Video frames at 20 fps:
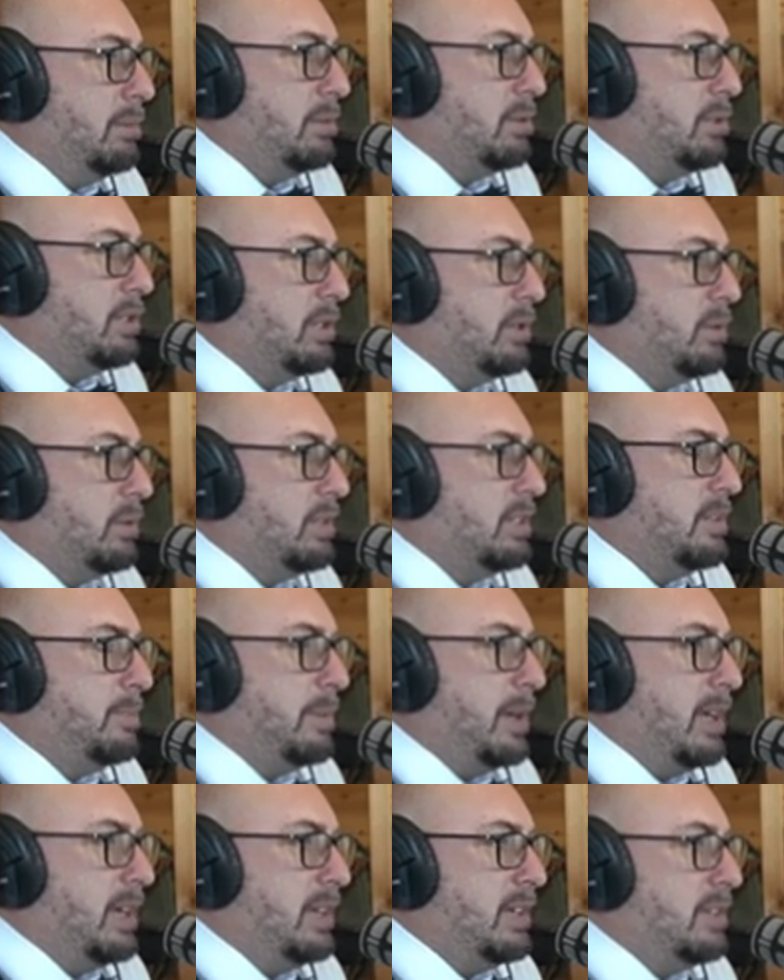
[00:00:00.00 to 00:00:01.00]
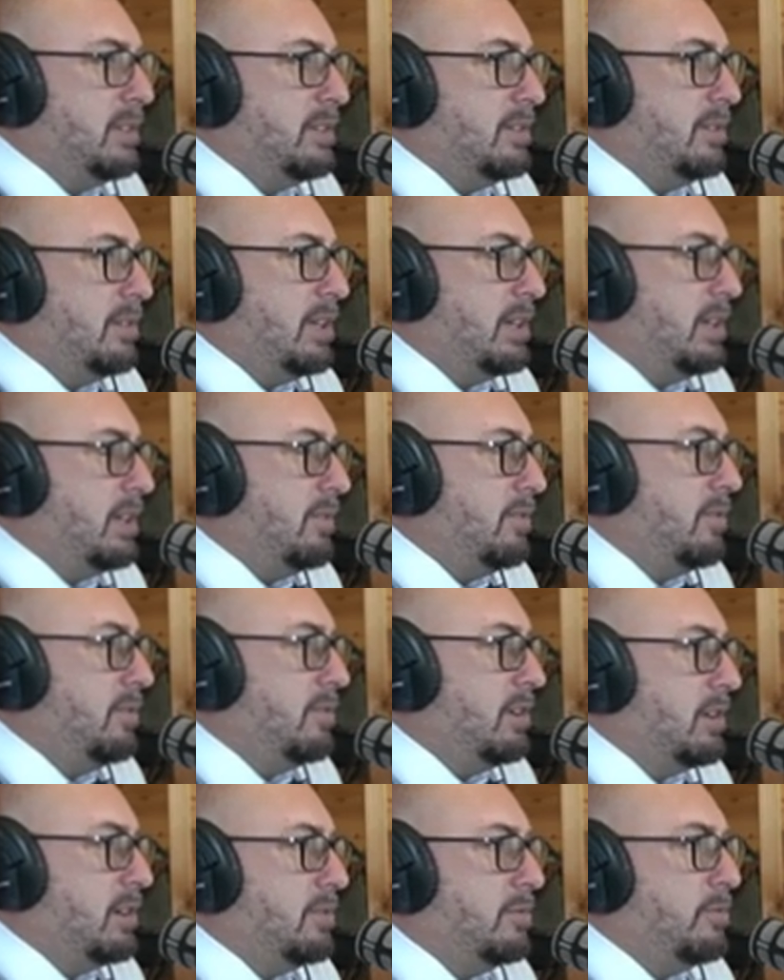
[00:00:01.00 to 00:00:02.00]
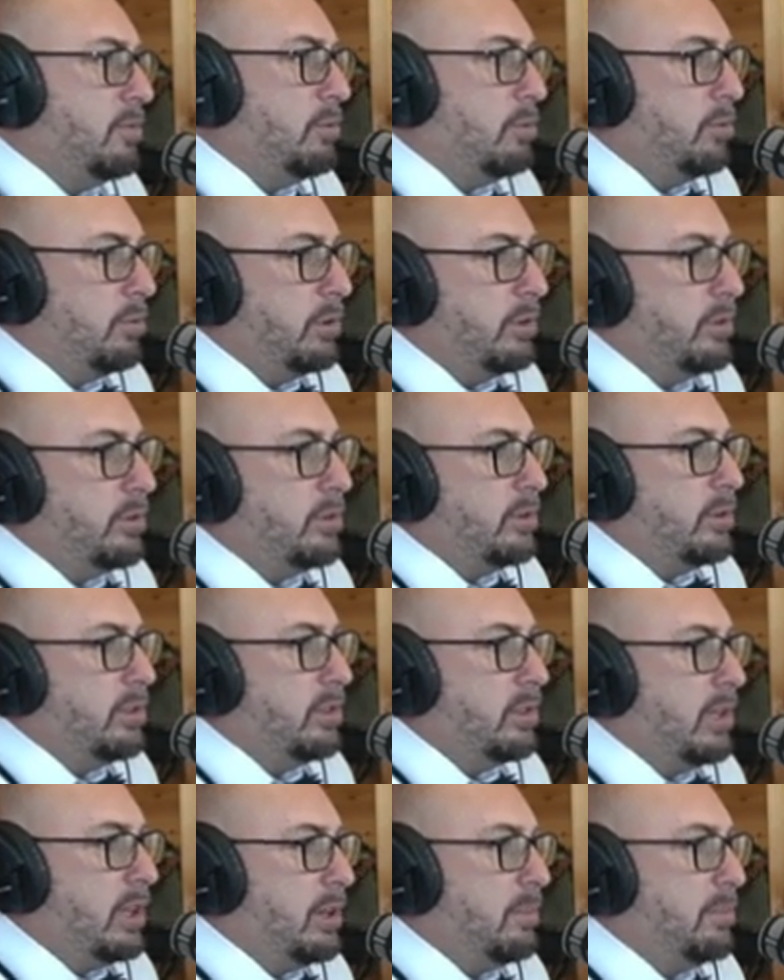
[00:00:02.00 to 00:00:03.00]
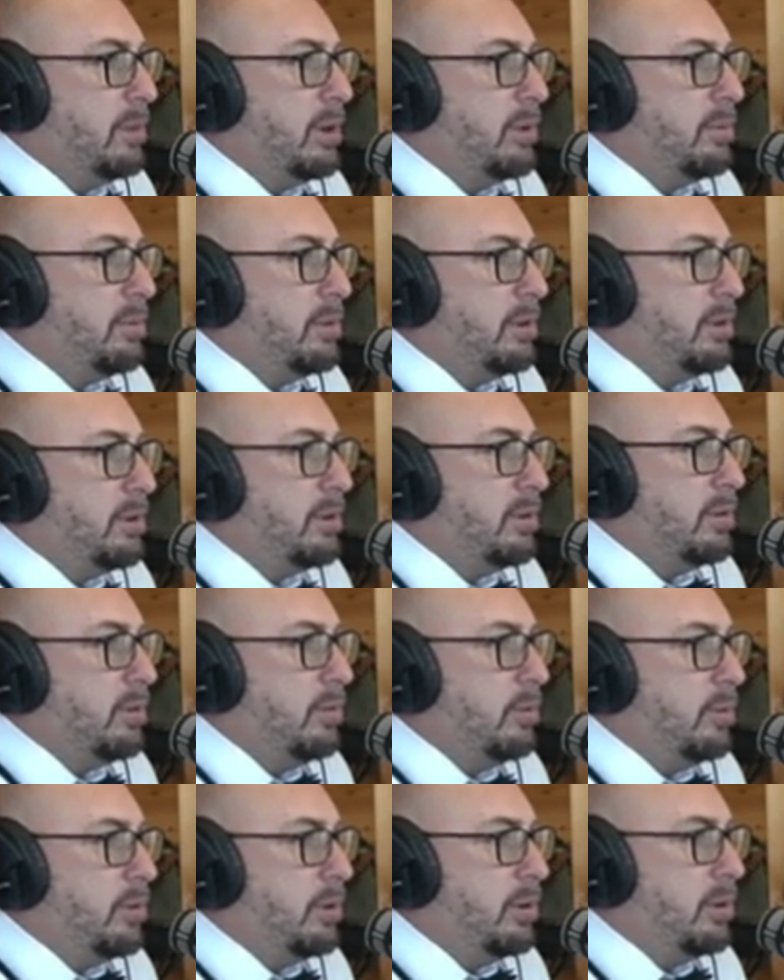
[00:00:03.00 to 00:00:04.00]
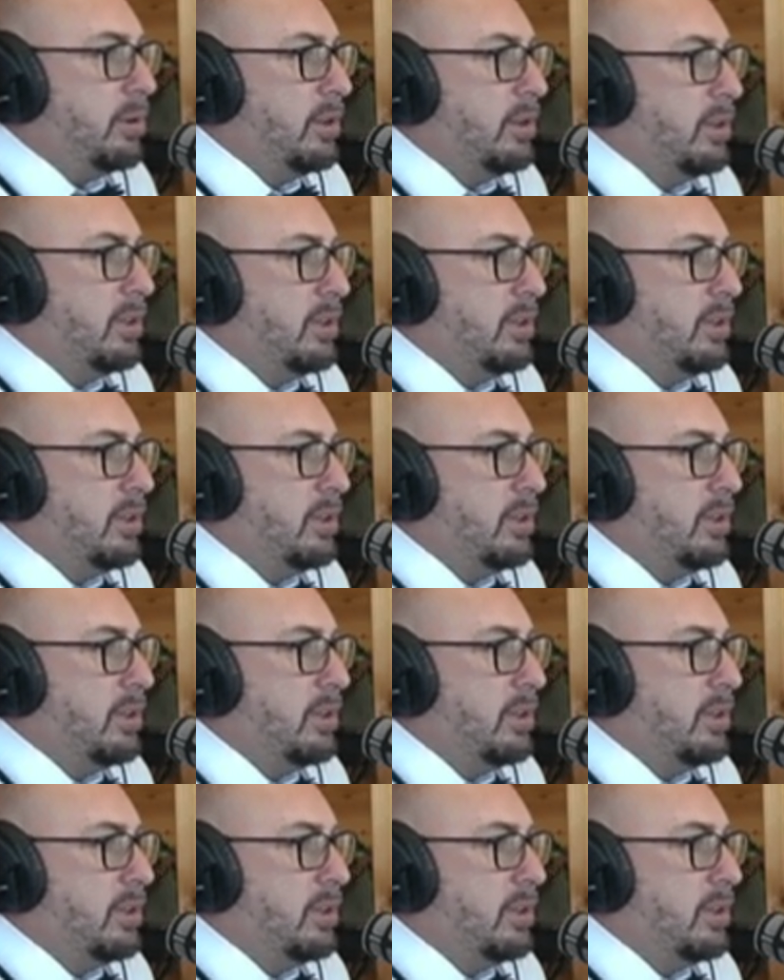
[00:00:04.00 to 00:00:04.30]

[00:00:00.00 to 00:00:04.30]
to show the space. So like if you've got a 4-wheeler or a lawnmower or